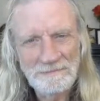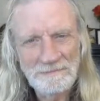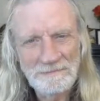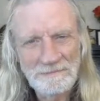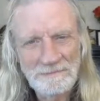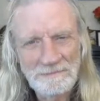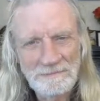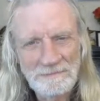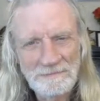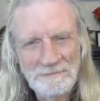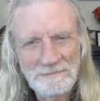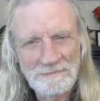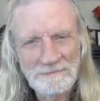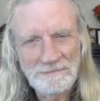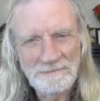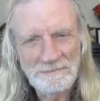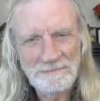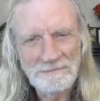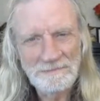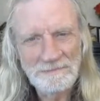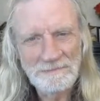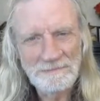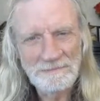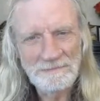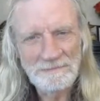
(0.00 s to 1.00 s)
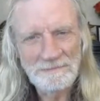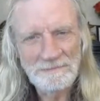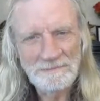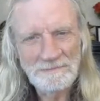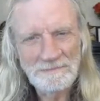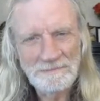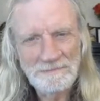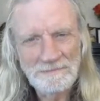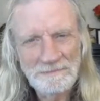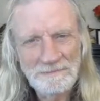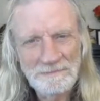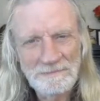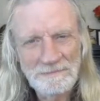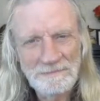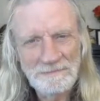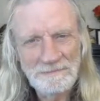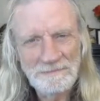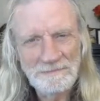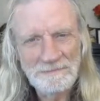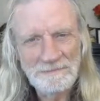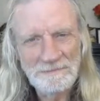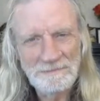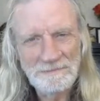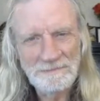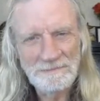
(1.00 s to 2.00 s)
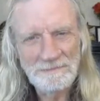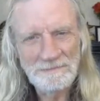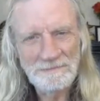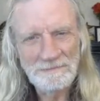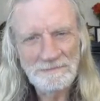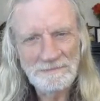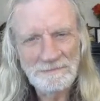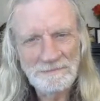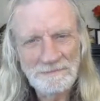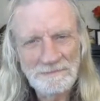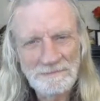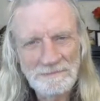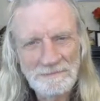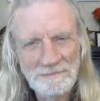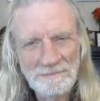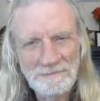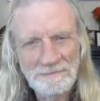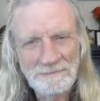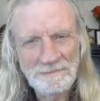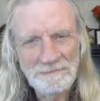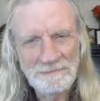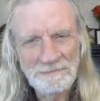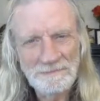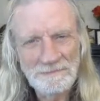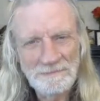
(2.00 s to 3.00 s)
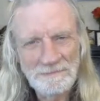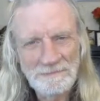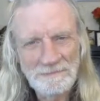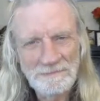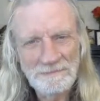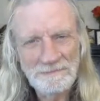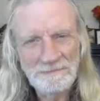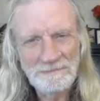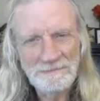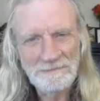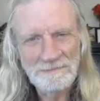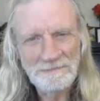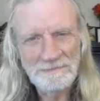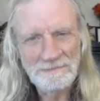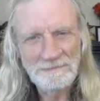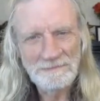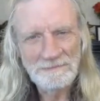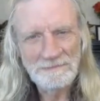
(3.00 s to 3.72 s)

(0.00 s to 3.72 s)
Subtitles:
(silent)